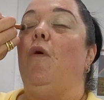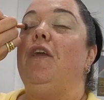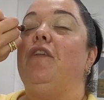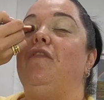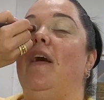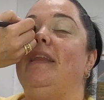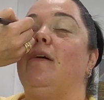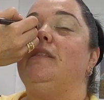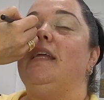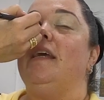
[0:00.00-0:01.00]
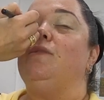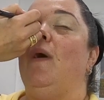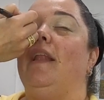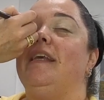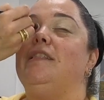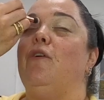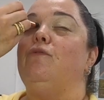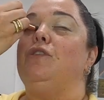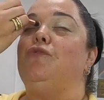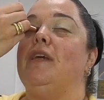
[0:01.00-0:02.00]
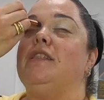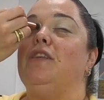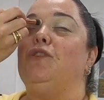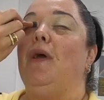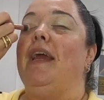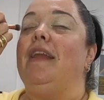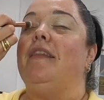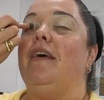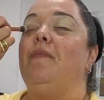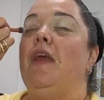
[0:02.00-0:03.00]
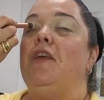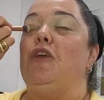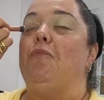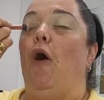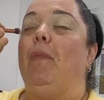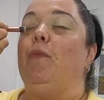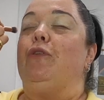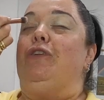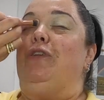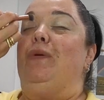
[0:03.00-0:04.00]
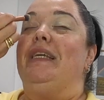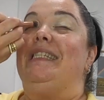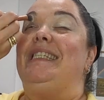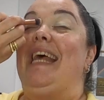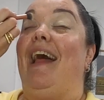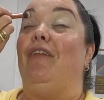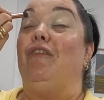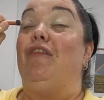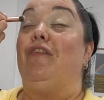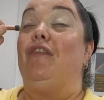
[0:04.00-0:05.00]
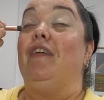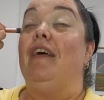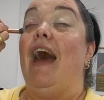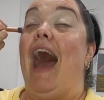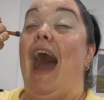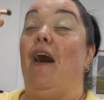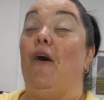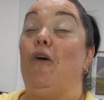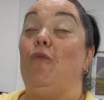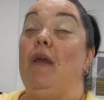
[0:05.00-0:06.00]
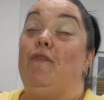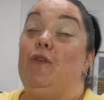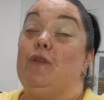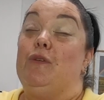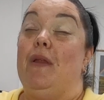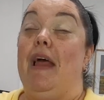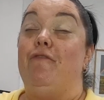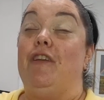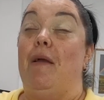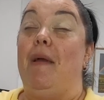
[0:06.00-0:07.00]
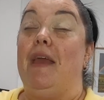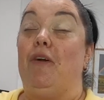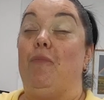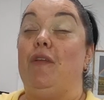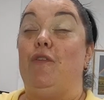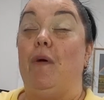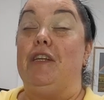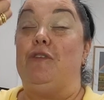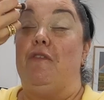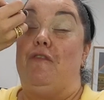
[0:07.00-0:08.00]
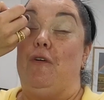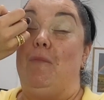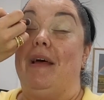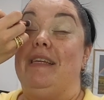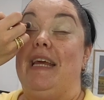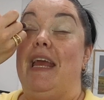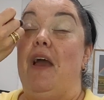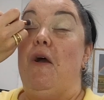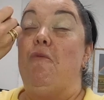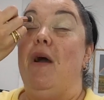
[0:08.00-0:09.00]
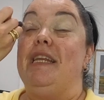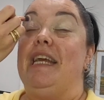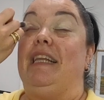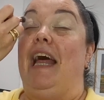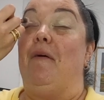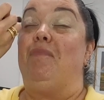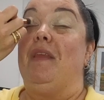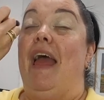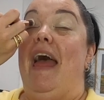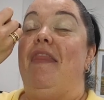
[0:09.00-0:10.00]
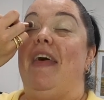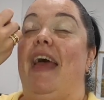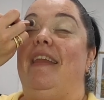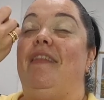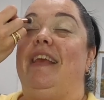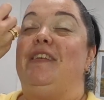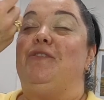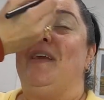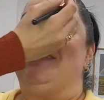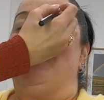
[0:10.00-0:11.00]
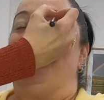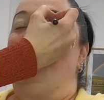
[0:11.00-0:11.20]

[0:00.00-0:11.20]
What you're gonna find out today as well is loads of tricks of the trade that you probably wouldn't do yourself at home if you just did everyday makeup, but if you wanted to do a full Mandy wedding glam, then these tricks are